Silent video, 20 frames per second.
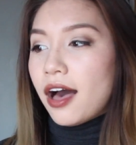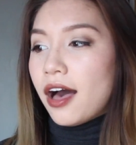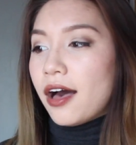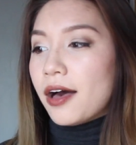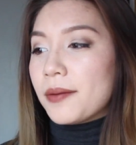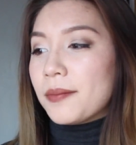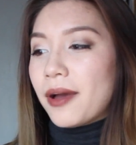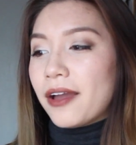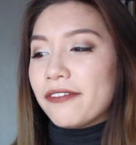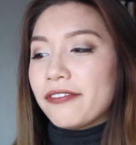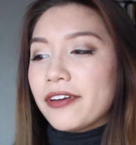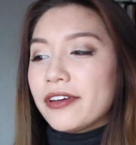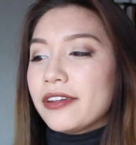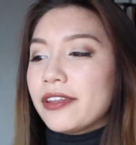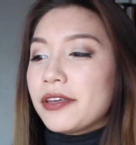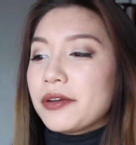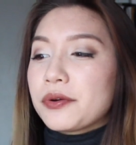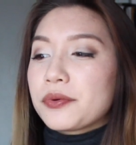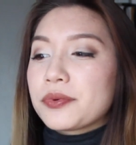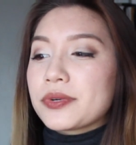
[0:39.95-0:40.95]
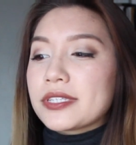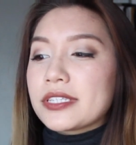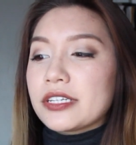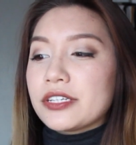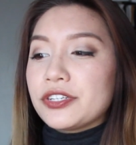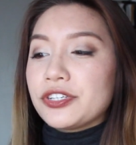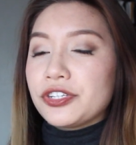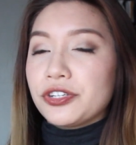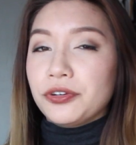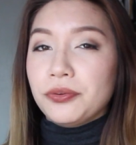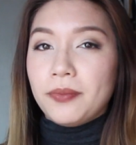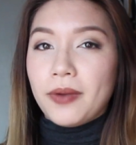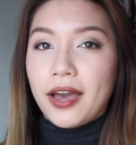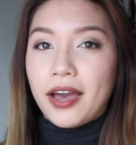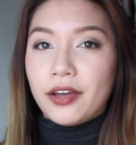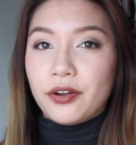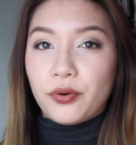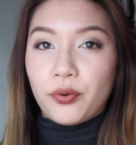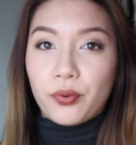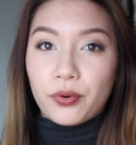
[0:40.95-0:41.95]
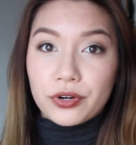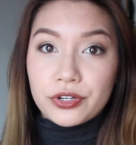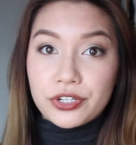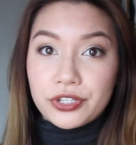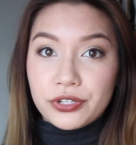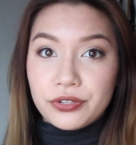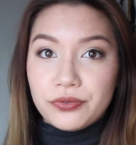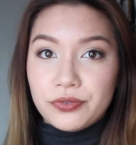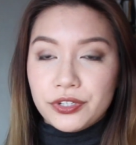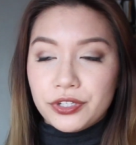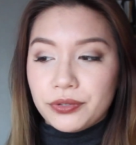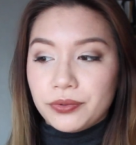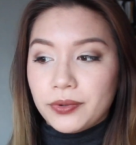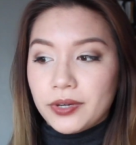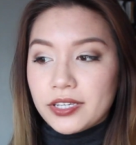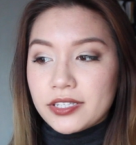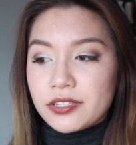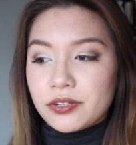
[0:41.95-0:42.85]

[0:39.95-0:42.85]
I found that it wasn't too matte or too dewy,